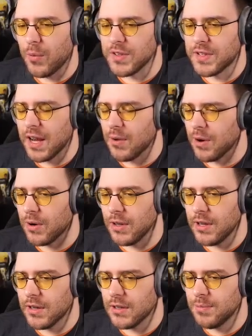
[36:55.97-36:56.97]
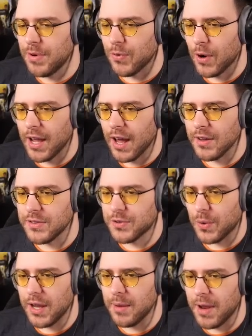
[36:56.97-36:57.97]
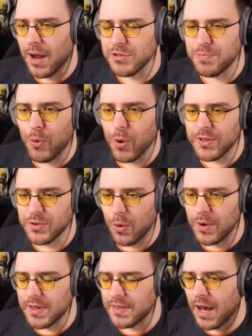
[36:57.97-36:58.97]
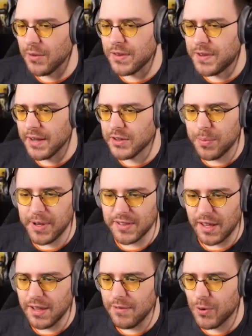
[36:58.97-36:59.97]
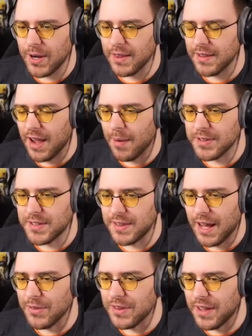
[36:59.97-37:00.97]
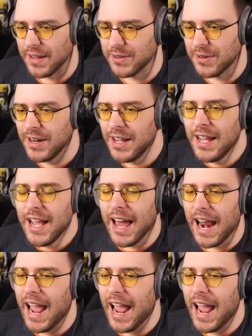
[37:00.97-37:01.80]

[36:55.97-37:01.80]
was down earlier before I got on stream, and I was bored, so I went to Down Detector because I love reading the comments in Down Detector, and I